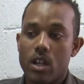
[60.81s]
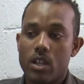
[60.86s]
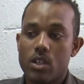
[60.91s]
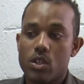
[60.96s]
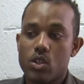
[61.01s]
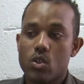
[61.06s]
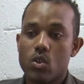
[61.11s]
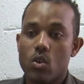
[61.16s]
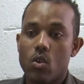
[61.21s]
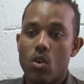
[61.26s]

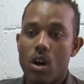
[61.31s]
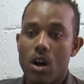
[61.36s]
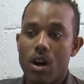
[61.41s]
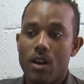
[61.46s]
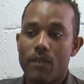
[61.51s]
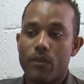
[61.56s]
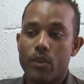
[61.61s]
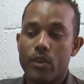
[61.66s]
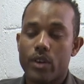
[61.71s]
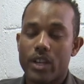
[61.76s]
also
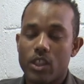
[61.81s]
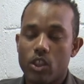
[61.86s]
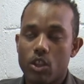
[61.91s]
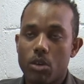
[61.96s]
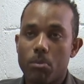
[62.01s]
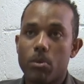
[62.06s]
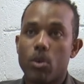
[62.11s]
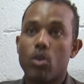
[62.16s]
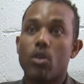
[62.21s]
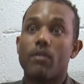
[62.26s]
offer a
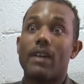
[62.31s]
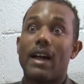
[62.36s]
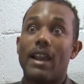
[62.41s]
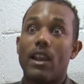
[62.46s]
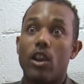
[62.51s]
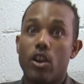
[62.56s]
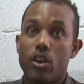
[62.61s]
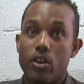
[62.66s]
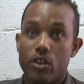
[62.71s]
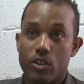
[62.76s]
number of
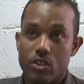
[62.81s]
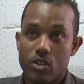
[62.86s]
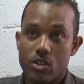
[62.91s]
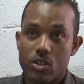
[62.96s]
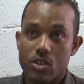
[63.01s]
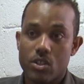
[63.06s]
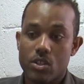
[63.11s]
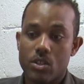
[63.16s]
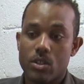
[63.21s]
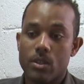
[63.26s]

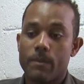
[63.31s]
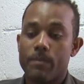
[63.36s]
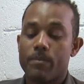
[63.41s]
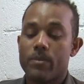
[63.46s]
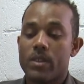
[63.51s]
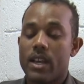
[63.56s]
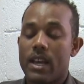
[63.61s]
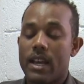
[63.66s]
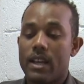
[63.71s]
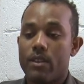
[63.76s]
alerts
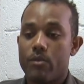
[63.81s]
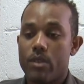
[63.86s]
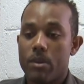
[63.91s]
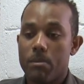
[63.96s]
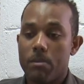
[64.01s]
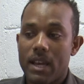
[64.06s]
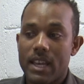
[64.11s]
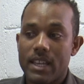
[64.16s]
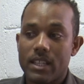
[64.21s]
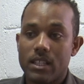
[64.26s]
and
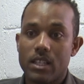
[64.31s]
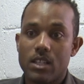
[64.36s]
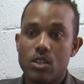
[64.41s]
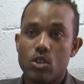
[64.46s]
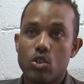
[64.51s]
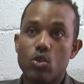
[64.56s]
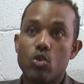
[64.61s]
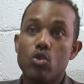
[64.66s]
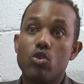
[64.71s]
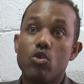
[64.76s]
reminders to